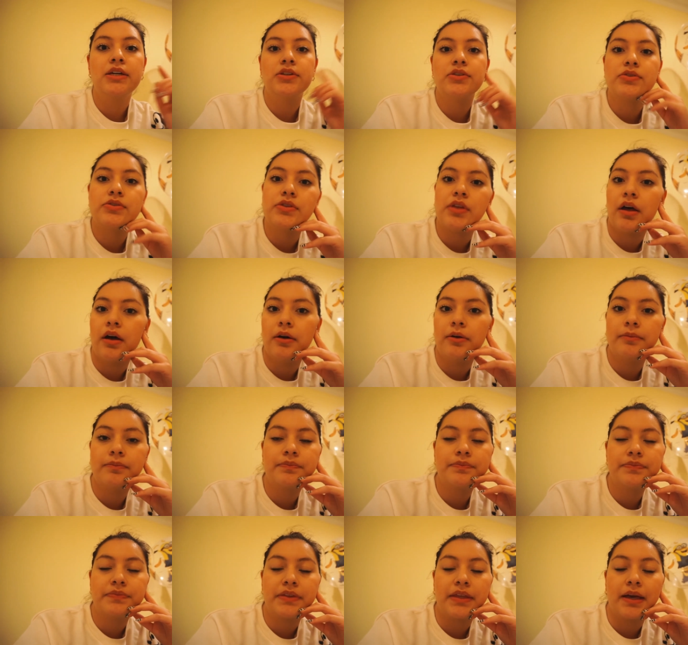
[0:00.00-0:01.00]
So
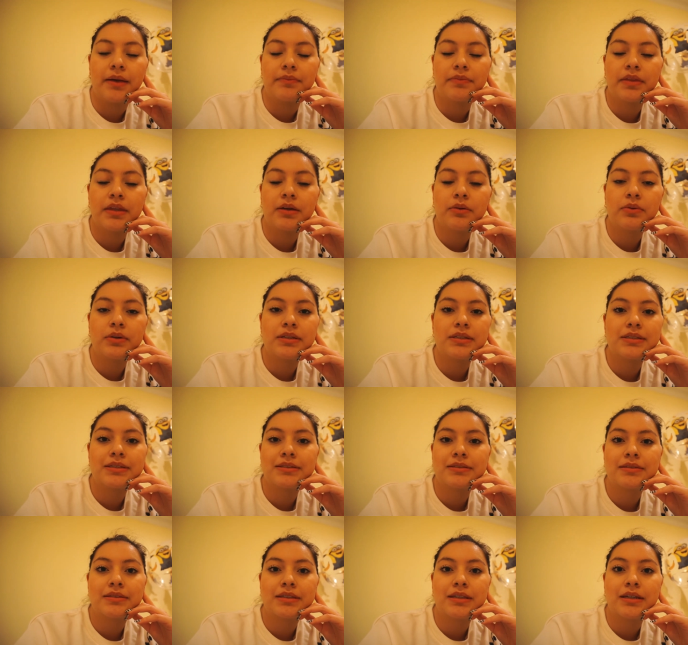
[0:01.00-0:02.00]
yeah, it was
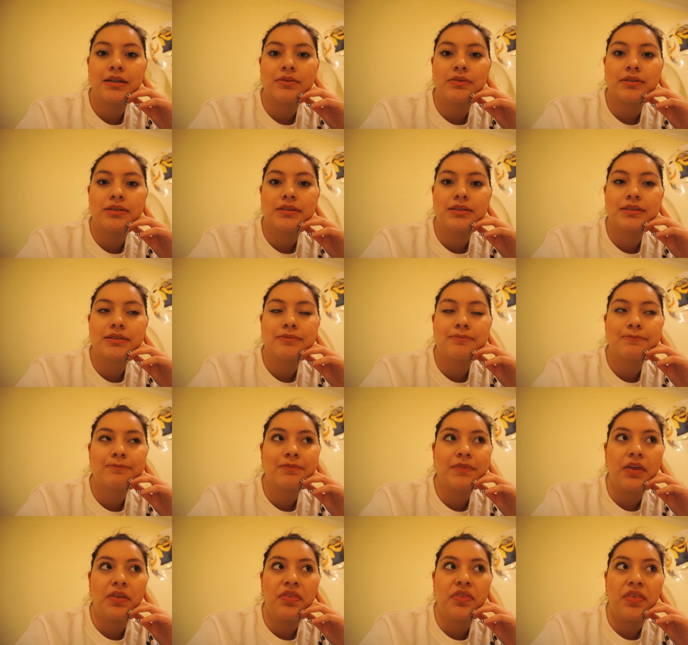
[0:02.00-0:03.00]
it was
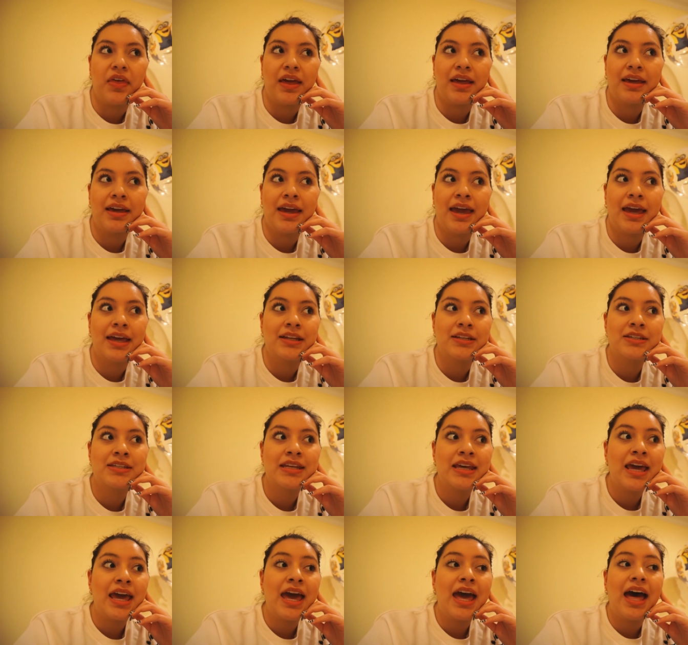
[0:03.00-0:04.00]
a thing and
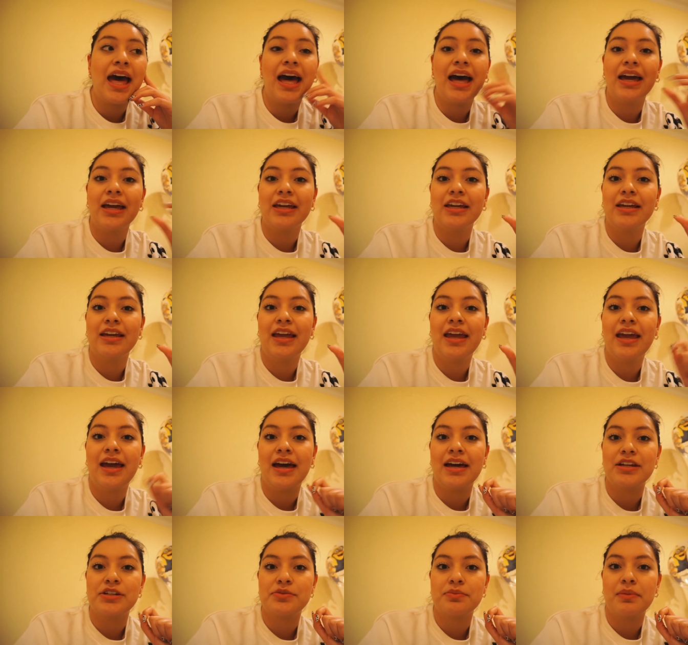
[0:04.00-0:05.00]
I
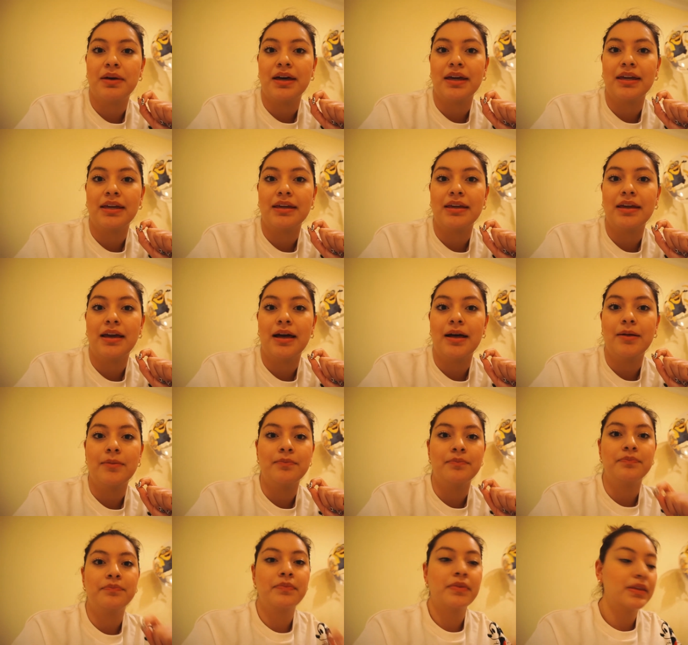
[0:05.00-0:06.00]
had my
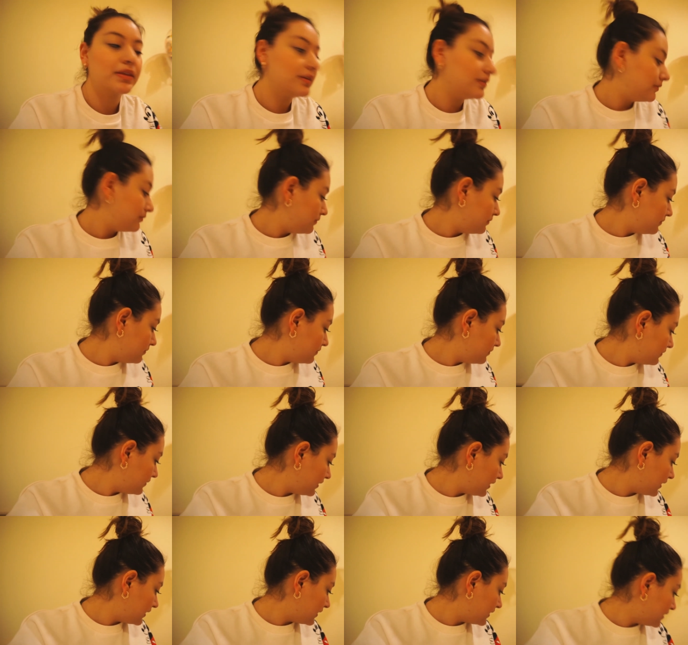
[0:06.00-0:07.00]
um
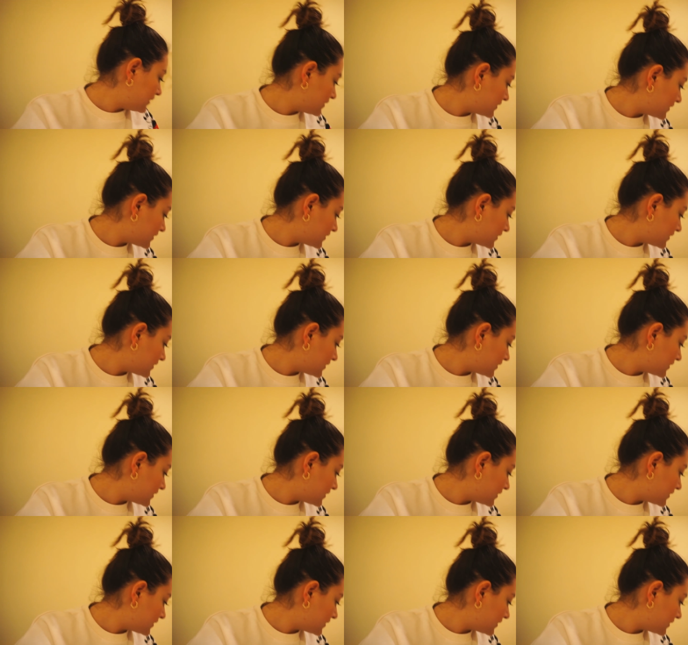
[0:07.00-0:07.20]
like this